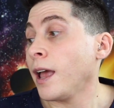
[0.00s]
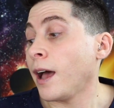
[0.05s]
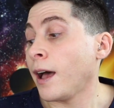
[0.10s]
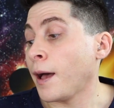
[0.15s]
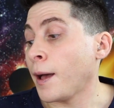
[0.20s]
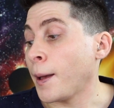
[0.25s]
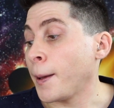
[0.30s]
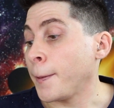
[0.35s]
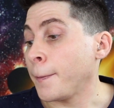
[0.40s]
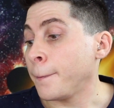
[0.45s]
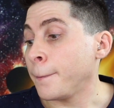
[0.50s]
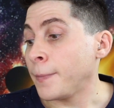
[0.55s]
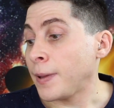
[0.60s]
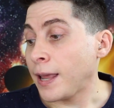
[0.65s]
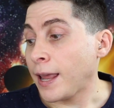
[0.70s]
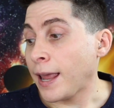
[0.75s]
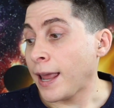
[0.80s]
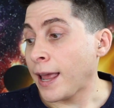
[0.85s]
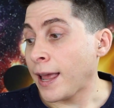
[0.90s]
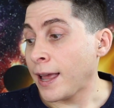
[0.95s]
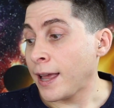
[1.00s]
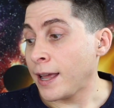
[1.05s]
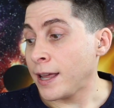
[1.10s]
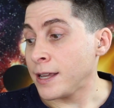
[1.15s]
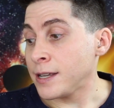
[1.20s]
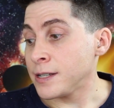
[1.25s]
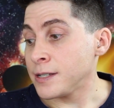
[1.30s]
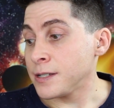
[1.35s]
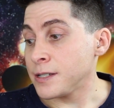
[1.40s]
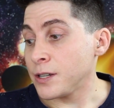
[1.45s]

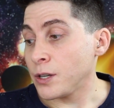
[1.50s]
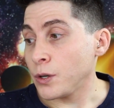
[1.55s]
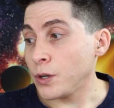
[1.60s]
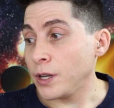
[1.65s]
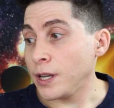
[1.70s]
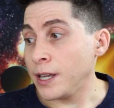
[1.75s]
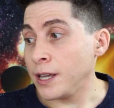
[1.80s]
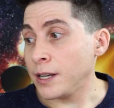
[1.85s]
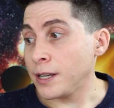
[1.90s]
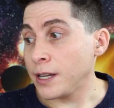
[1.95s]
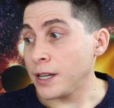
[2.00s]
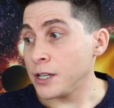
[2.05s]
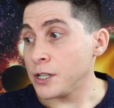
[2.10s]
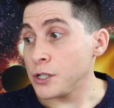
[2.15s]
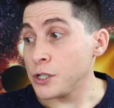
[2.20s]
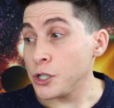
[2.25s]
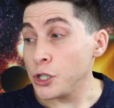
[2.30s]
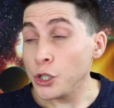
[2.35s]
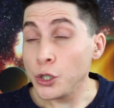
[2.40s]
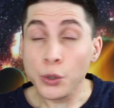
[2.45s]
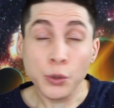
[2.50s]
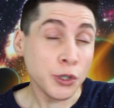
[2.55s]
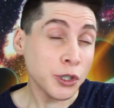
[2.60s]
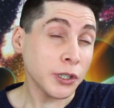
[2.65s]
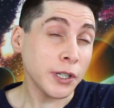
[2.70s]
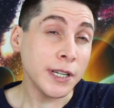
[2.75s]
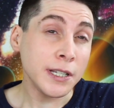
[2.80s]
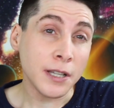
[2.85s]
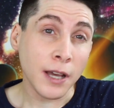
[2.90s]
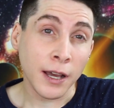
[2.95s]
And it is
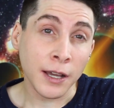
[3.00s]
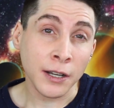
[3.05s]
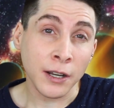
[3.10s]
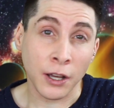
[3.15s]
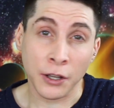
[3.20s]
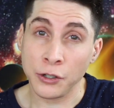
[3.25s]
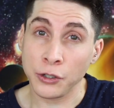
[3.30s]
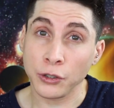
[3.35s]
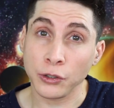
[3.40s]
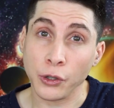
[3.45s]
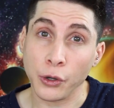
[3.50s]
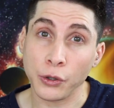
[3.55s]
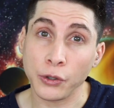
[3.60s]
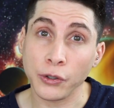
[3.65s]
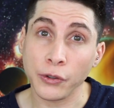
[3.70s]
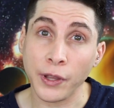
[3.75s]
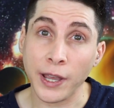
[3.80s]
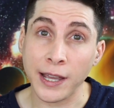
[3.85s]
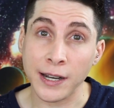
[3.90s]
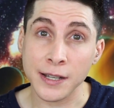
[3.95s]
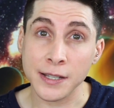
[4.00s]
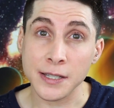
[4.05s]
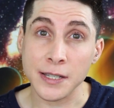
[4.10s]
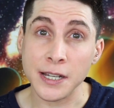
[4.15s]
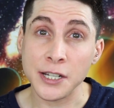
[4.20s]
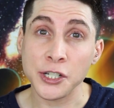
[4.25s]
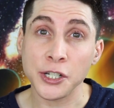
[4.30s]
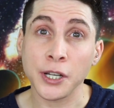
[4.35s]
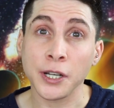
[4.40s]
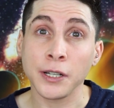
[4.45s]
usually done under local
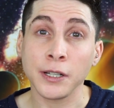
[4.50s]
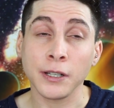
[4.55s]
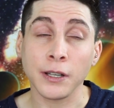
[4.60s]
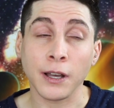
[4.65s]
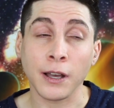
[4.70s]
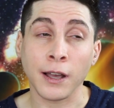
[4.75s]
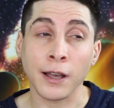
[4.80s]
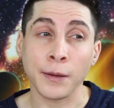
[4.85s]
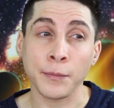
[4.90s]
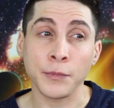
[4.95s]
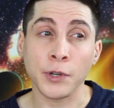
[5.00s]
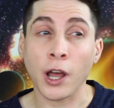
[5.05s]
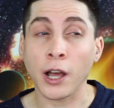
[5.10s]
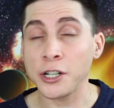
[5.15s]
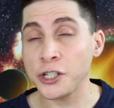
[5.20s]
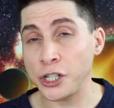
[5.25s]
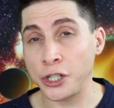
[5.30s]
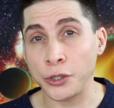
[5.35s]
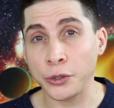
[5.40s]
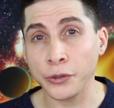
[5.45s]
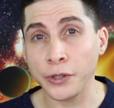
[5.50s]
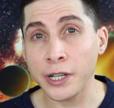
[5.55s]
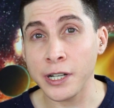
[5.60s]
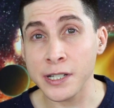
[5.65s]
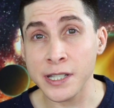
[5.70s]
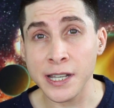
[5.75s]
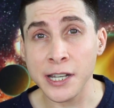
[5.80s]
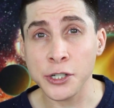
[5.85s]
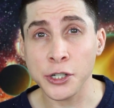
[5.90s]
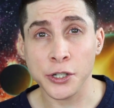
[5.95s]
anesthesia, not general
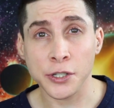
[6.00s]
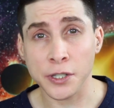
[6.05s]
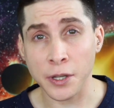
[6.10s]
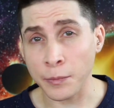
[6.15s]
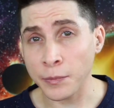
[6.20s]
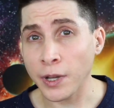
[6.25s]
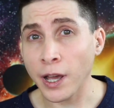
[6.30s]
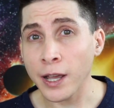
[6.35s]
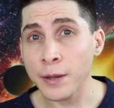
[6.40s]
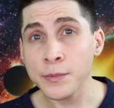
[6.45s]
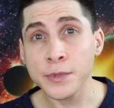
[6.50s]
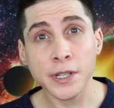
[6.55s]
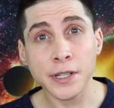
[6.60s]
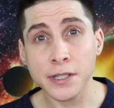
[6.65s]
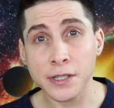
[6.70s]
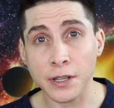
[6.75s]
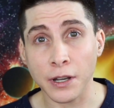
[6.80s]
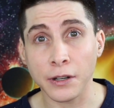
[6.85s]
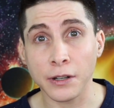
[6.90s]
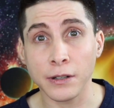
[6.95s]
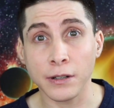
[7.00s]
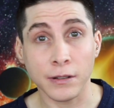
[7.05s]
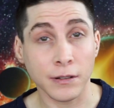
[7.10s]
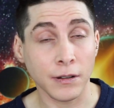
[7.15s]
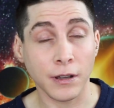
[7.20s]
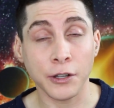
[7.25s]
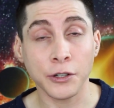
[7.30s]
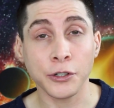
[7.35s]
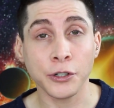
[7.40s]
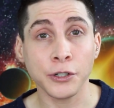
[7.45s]
anesthesia. Sometimes it's done
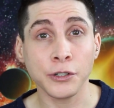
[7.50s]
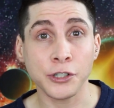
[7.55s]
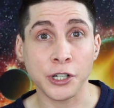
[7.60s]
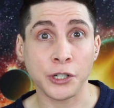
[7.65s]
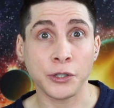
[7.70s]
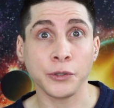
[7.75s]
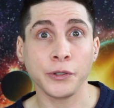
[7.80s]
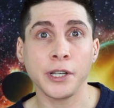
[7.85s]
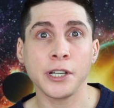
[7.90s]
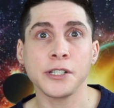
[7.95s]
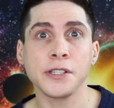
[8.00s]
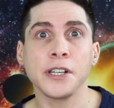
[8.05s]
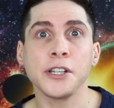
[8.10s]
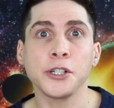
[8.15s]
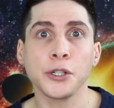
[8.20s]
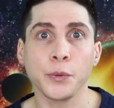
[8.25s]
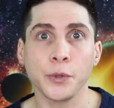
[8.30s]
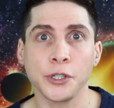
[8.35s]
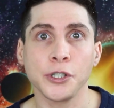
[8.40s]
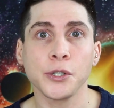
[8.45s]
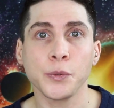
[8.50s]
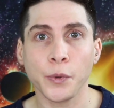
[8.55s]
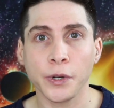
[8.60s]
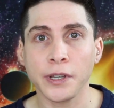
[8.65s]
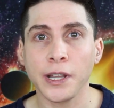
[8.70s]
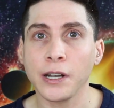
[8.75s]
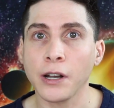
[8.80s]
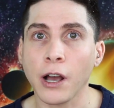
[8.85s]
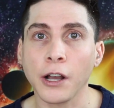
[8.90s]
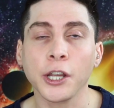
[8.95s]
under general anesthesia, which is
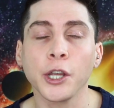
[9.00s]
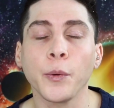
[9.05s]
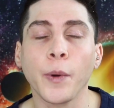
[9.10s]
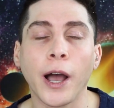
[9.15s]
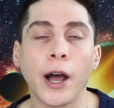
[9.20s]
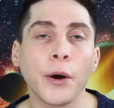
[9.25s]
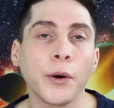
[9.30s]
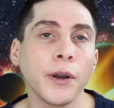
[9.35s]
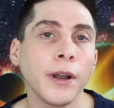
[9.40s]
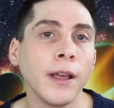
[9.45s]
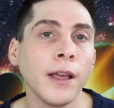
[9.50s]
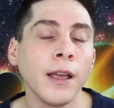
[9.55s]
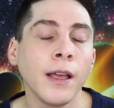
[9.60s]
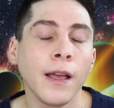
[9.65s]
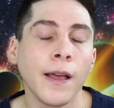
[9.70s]
where they knock you out.